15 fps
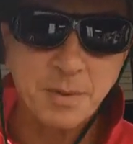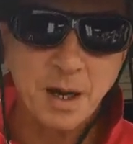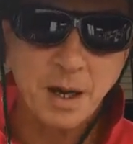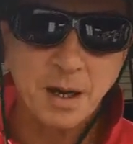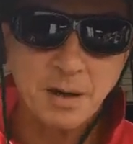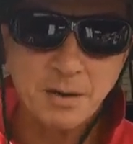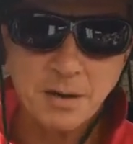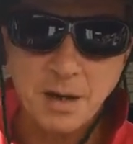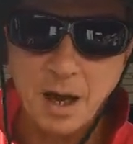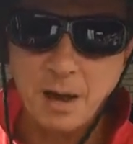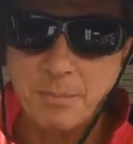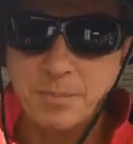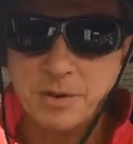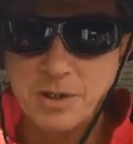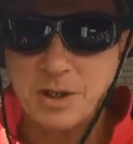and
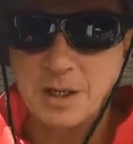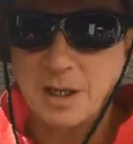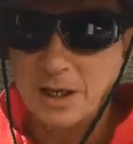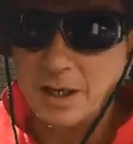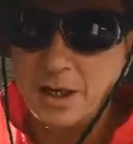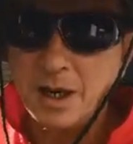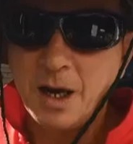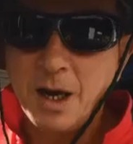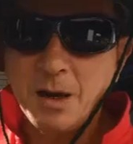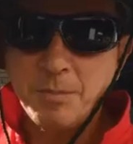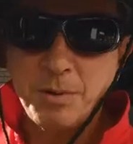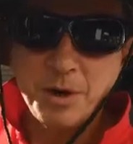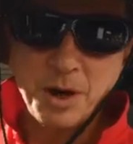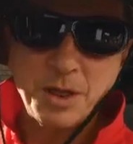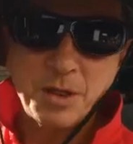particularly
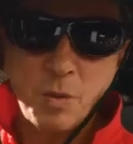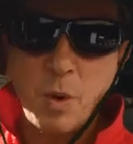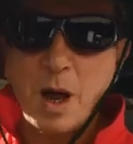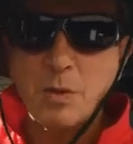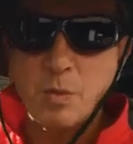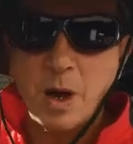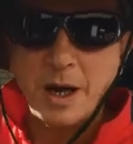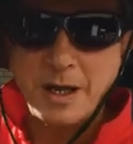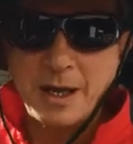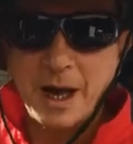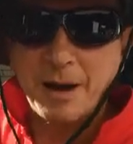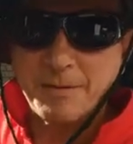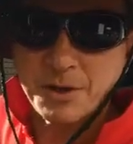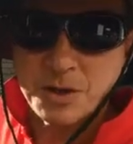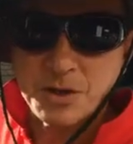putting the one-way
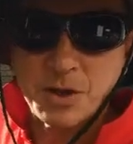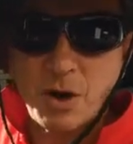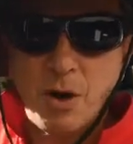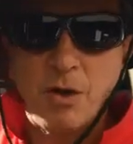covers